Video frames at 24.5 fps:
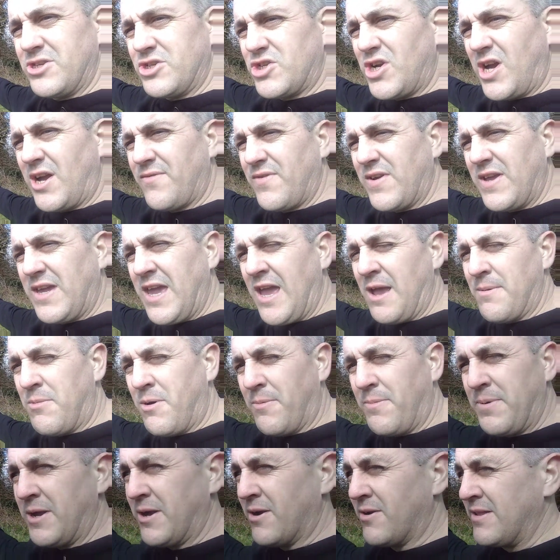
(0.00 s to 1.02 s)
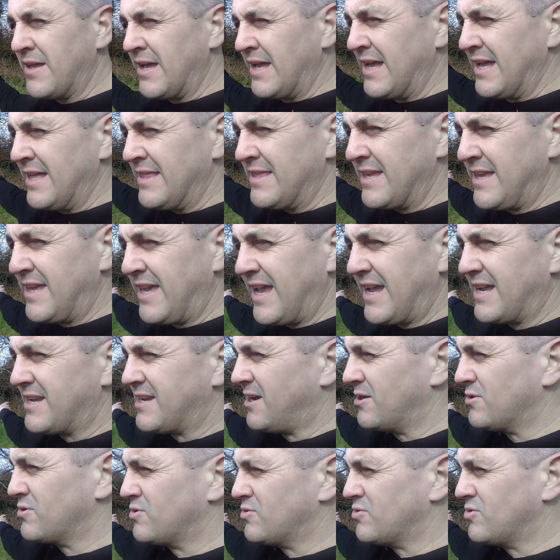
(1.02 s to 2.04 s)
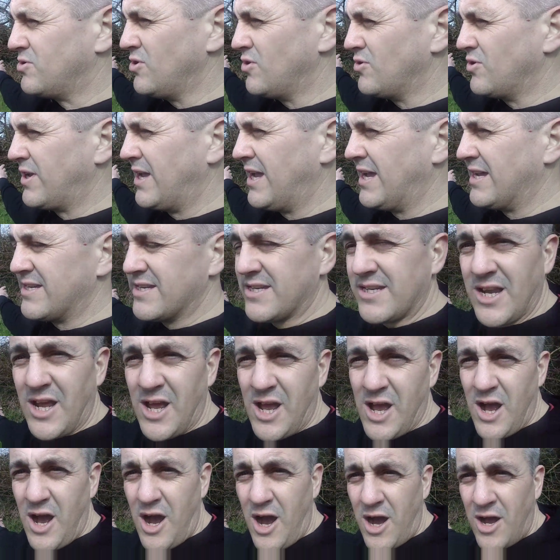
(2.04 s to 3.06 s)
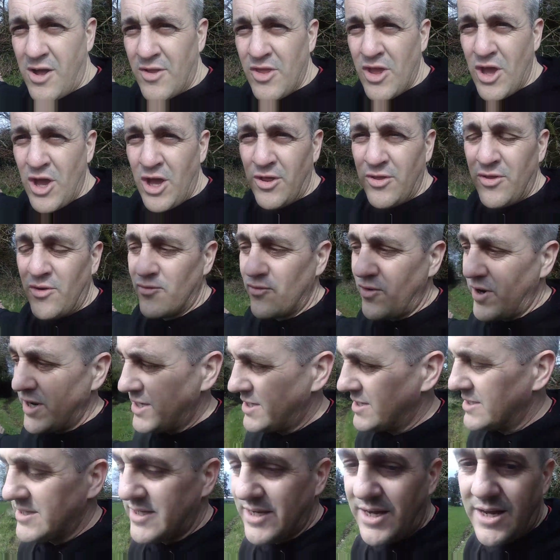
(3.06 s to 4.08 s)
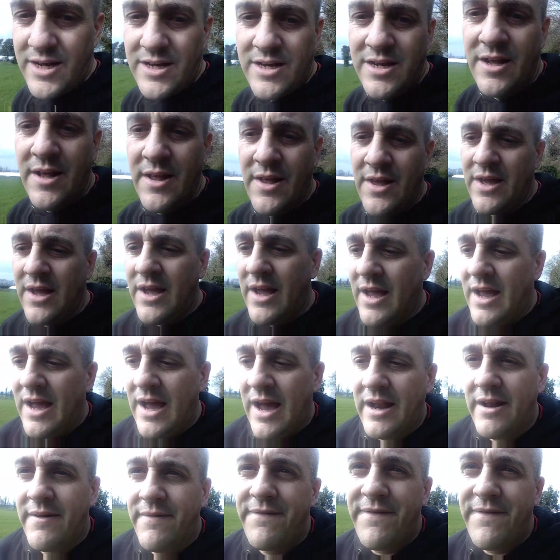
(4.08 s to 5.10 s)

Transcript: the driveway came up here. The gatehouse was located on the right hand side, and a